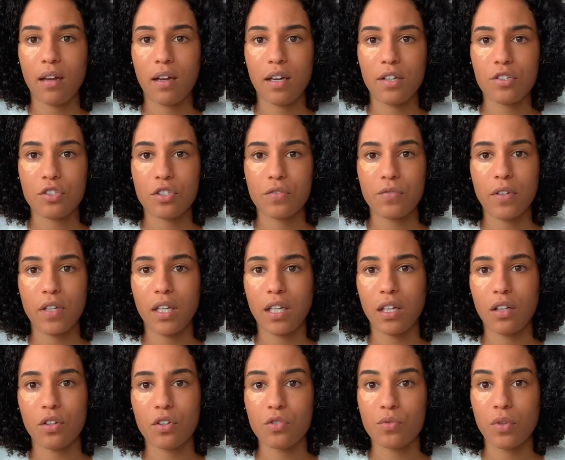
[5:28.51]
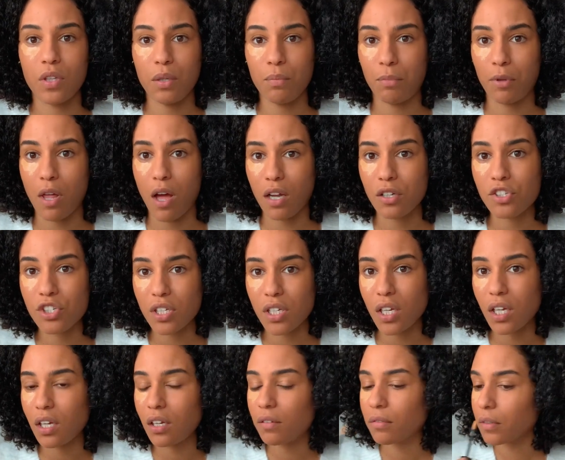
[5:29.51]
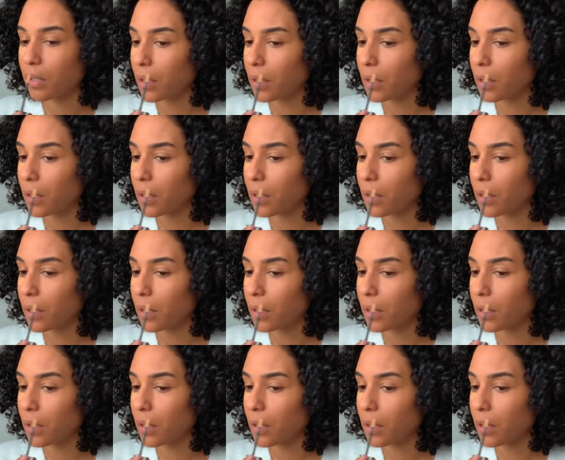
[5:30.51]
I just feel like it looks really blotchy.